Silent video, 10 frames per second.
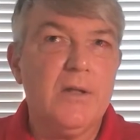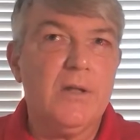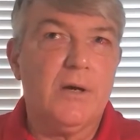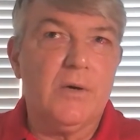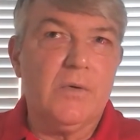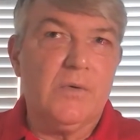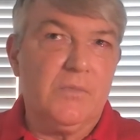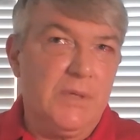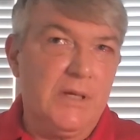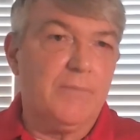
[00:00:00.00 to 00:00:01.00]
There'll
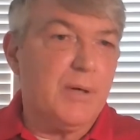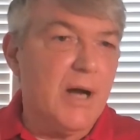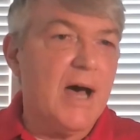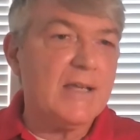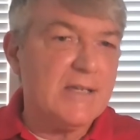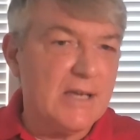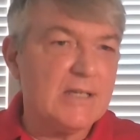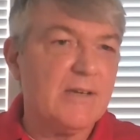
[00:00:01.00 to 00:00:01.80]
be a process